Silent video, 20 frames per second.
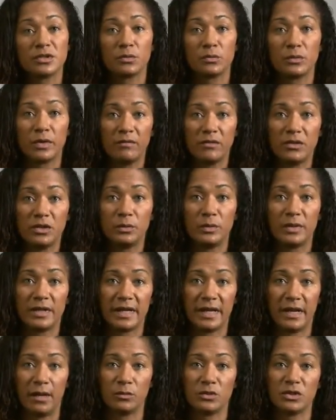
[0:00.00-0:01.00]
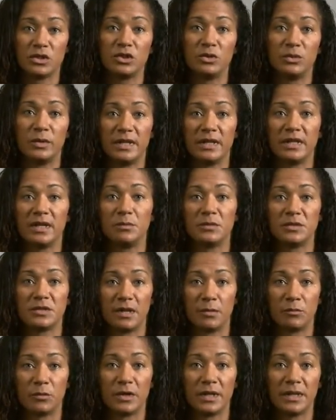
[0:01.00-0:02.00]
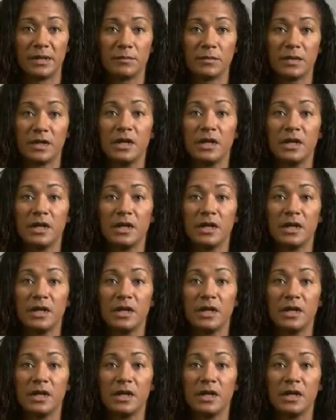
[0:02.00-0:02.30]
the revenue accounts to income summary.